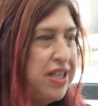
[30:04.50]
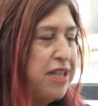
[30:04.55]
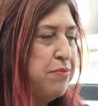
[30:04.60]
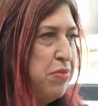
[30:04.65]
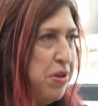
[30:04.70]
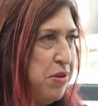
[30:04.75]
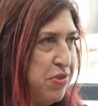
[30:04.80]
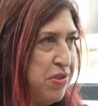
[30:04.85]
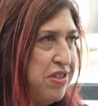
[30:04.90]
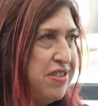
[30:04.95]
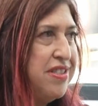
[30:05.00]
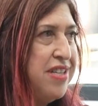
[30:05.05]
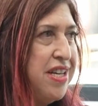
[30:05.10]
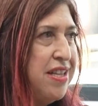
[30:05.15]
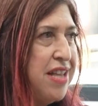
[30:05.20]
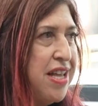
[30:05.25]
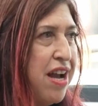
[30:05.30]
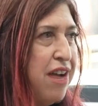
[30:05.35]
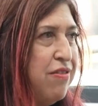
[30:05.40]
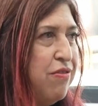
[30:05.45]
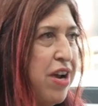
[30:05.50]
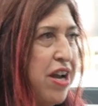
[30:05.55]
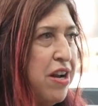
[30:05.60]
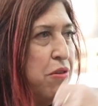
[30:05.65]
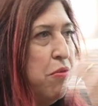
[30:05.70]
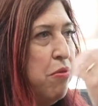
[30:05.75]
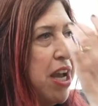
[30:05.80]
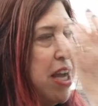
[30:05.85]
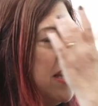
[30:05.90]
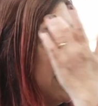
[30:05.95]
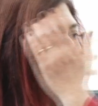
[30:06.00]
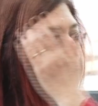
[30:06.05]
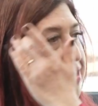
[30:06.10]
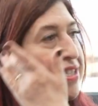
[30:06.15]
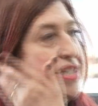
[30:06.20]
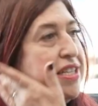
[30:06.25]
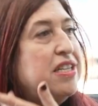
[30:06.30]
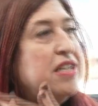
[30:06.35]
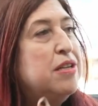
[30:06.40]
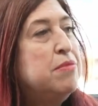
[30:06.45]
feel like people see that right away. They
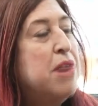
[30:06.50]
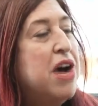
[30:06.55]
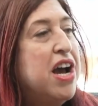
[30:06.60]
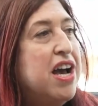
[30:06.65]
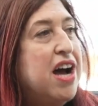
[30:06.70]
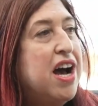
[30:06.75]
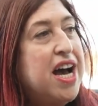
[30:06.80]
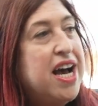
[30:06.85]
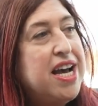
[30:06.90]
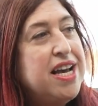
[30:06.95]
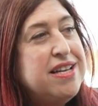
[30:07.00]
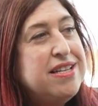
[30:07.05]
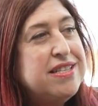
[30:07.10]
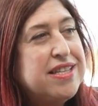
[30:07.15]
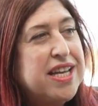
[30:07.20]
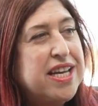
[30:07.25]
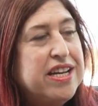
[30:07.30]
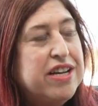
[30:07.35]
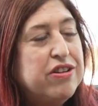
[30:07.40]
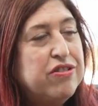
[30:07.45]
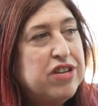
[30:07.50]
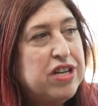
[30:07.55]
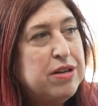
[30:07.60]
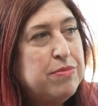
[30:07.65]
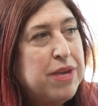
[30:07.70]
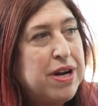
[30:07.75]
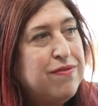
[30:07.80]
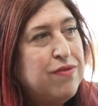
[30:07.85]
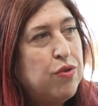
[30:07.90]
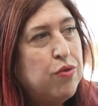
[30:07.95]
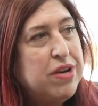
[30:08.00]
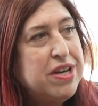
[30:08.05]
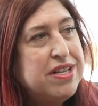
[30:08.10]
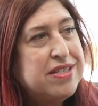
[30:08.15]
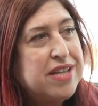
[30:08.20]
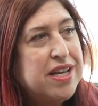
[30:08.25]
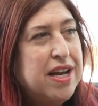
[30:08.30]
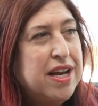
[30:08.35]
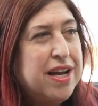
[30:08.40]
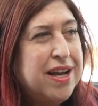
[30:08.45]
see it in my eyes, they hear it in my
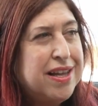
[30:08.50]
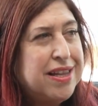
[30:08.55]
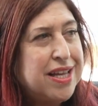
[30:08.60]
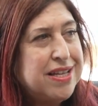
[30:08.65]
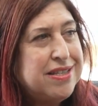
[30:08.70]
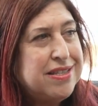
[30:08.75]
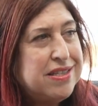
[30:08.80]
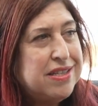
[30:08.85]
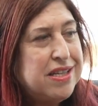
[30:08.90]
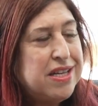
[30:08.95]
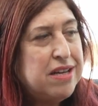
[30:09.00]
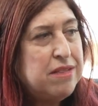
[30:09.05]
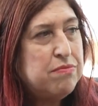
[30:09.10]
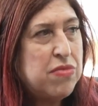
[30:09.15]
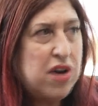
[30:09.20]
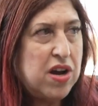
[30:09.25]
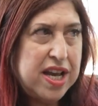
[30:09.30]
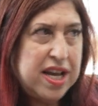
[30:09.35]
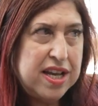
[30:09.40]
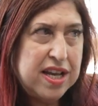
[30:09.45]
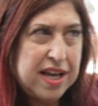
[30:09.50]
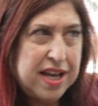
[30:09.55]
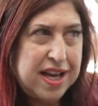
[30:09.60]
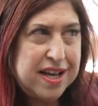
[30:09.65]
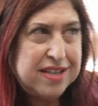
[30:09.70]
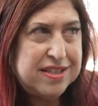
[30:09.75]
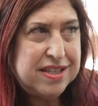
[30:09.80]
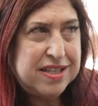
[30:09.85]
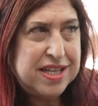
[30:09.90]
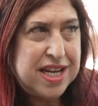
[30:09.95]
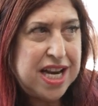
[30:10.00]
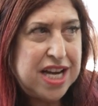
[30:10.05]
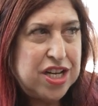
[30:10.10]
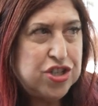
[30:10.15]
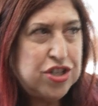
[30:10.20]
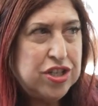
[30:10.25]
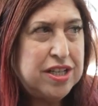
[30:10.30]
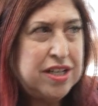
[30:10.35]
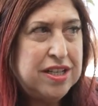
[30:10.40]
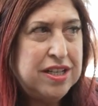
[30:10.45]
voice, they see my
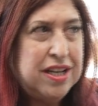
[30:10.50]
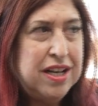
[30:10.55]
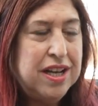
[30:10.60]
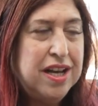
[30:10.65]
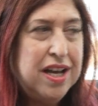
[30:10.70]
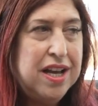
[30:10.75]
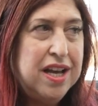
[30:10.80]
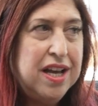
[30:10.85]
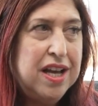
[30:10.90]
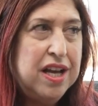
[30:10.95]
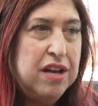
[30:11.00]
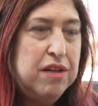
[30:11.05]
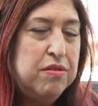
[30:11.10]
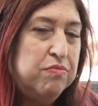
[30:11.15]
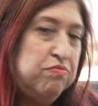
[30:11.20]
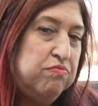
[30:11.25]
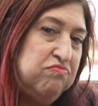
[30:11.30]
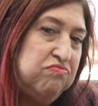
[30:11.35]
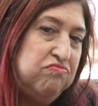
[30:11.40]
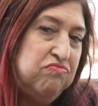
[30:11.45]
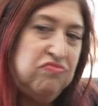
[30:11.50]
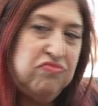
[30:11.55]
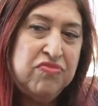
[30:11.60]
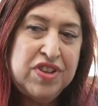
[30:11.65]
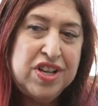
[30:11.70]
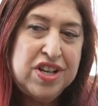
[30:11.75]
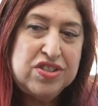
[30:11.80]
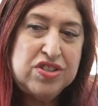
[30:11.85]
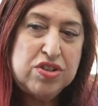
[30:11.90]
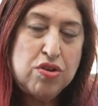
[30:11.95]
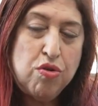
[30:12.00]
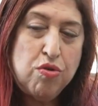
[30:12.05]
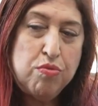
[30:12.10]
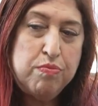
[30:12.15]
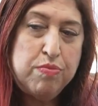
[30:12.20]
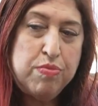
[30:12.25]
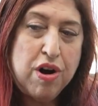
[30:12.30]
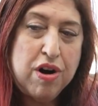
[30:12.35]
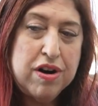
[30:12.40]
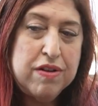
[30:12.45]
hesitation.
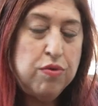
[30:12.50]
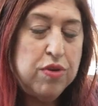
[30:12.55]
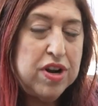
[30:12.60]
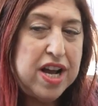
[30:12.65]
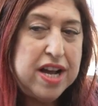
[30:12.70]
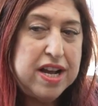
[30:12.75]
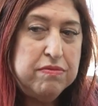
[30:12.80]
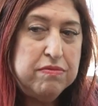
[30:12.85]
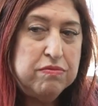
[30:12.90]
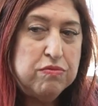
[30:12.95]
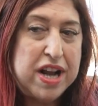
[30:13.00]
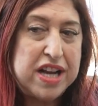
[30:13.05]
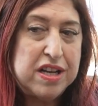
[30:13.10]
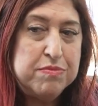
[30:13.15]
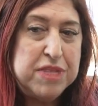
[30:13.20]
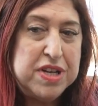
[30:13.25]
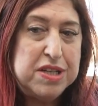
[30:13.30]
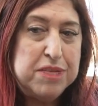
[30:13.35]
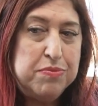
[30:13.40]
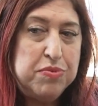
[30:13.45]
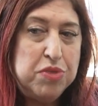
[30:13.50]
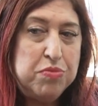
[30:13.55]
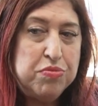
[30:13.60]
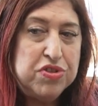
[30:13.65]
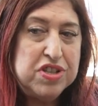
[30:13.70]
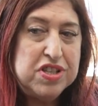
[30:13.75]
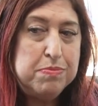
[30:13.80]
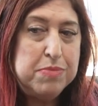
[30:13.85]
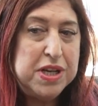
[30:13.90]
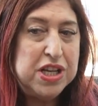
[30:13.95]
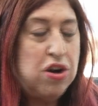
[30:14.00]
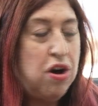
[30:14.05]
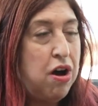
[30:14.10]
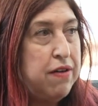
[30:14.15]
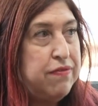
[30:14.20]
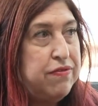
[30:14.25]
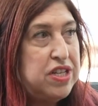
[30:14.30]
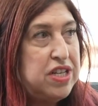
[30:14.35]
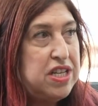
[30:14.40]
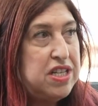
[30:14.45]
So, part of what I recommend to people is be
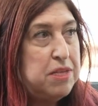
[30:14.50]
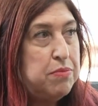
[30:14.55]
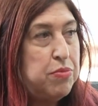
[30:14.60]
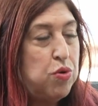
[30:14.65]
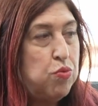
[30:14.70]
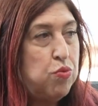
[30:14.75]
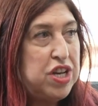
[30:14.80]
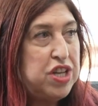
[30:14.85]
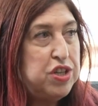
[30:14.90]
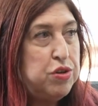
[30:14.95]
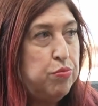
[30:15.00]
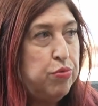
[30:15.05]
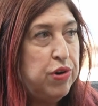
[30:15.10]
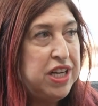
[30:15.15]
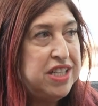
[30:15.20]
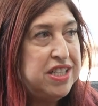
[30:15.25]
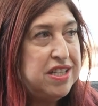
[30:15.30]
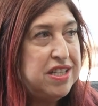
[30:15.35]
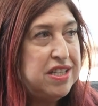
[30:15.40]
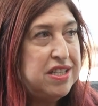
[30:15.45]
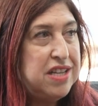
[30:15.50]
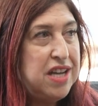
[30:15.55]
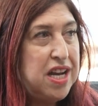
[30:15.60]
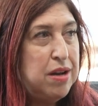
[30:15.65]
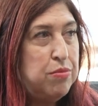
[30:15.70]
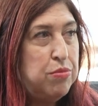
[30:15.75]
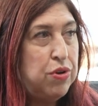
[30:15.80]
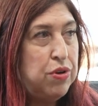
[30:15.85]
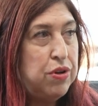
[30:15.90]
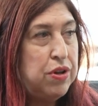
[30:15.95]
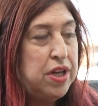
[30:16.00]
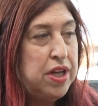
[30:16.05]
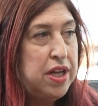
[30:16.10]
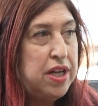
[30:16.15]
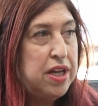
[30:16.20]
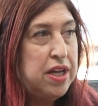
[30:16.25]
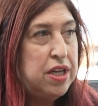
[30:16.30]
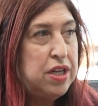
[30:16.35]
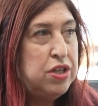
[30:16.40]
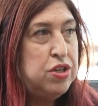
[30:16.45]
confident about what you bring to the table.
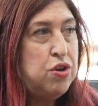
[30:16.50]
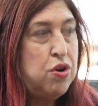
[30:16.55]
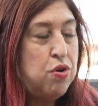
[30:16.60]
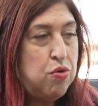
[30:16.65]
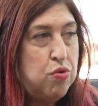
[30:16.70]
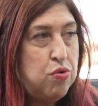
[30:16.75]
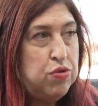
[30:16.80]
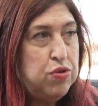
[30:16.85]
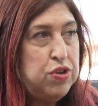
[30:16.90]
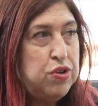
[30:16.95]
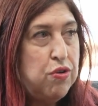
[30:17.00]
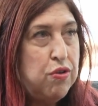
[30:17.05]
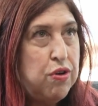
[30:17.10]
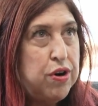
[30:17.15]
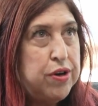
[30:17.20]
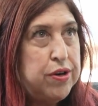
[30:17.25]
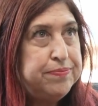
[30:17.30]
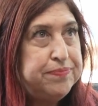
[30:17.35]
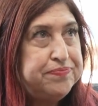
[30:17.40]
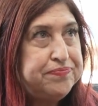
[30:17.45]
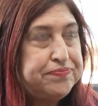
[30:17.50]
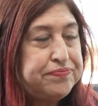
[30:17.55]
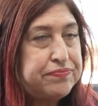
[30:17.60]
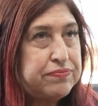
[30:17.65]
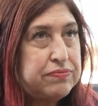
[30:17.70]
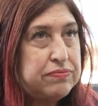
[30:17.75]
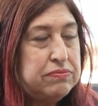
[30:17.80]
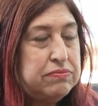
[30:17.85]
Know your